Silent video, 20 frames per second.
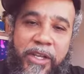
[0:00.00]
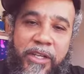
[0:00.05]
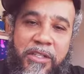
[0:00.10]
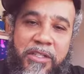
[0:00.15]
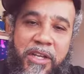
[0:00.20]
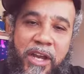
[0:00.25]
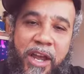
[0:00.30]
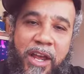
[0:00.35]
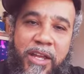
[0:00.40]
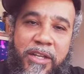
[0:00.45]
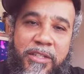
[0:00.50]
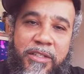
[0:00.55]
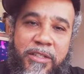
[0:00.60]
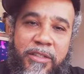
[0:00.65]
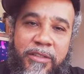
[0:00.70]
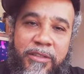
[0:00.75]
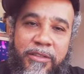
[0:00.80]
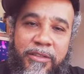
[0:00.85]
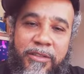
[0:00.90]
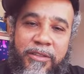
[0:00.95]
can change.
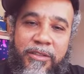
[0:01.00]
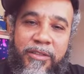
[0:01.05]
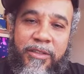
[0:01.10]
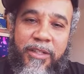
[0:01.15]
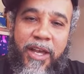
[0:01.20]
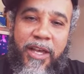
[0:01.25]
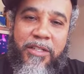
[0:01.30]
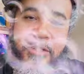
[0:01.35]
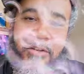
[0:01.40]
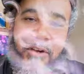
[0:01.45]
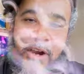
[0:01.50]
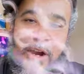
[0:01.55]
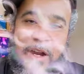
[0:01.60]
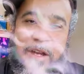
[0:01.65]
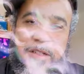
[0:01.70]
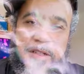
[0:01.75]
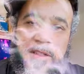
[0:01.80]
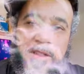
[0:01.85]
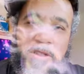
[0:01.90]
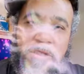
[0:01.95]
That's
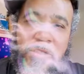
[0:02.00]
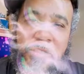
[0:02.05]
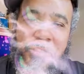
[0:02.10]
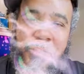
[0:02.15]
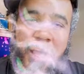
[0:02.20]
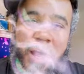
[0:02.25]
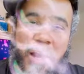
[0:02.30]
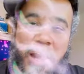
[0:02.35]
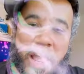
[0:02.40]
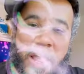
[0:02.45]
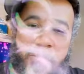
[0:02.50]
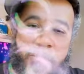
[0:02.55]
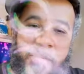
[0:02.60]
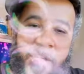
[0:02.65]
crazy. Y'all like